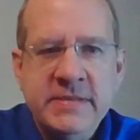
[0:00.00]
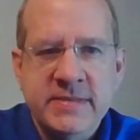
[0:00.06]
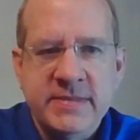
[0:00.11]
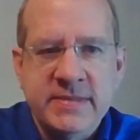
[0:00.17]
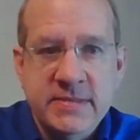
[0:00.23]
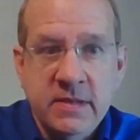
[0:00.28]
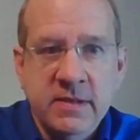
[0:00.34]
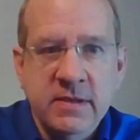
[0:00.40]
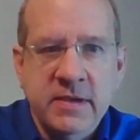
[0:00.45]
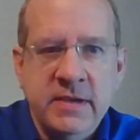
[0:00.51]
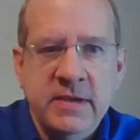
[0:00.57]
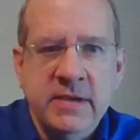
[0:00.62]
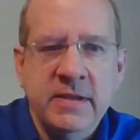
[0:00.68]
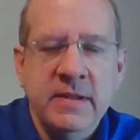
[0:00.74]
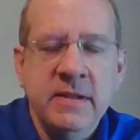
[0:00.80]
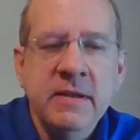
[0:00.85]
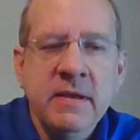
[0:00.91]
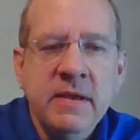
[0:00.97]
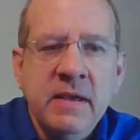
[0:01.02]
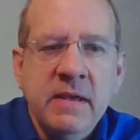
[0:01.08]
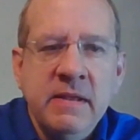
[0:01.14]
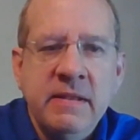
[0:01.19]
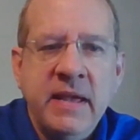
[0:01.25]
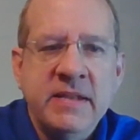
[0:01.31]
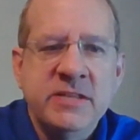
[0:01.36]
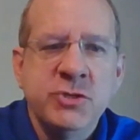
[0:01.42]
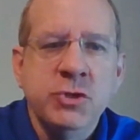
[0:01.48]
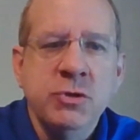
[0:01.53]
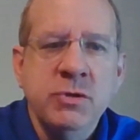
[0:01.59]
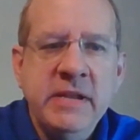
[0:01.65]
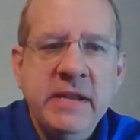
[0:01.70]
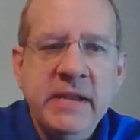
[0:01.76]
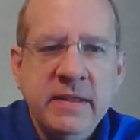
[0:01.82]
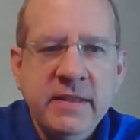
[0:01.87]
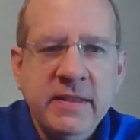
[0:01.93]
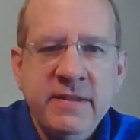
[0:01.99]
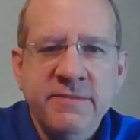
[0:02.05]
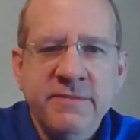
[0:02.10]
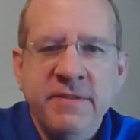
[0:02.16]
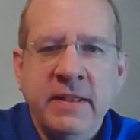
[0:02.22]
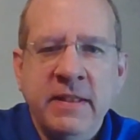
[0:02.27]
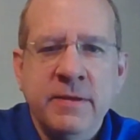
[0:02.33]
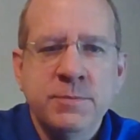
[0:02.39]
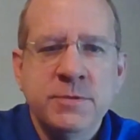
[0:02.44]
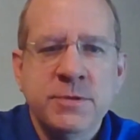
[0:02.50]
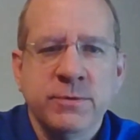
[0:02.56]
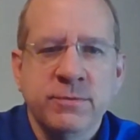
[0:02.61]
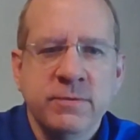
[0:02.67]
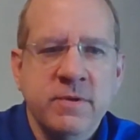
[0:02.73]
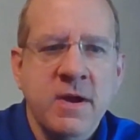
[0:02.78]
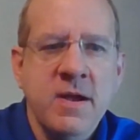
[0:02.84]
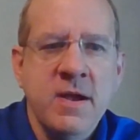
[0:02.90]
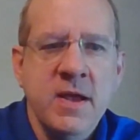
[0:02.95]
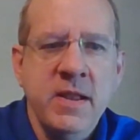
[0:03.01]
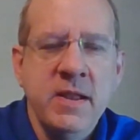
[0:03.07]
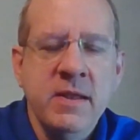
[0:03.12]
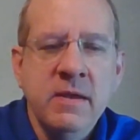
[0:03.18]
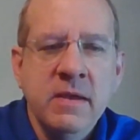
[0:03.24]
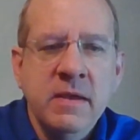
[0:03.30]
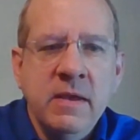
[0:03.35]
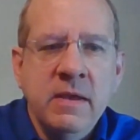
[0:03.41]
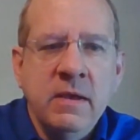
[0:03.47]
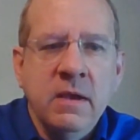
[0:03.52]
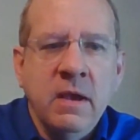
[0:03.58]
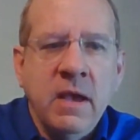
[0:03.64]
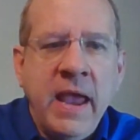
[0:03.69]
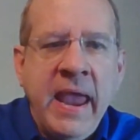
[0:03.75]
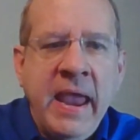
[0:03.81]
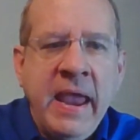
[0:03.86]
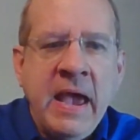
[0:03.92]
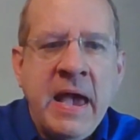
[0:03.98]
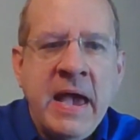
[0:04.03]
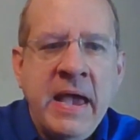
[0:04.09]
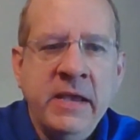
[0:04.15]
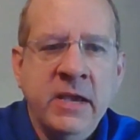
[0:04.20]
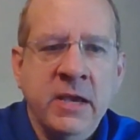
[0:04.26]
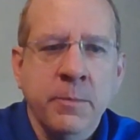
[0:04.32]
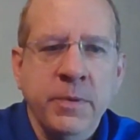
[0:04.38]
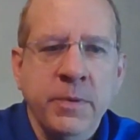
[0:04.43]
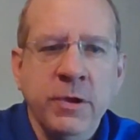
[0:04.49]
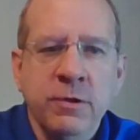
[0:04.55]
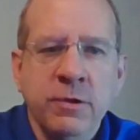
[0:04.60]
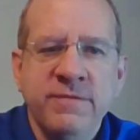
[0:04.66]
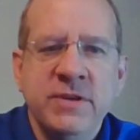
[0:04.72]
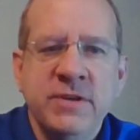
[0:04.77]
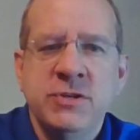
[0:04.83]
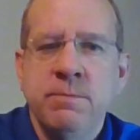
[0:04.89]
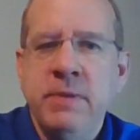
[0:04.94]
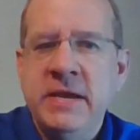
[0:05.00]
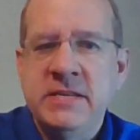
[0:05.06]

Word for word: piece of silicon that's uniquely developed to run AI computer vision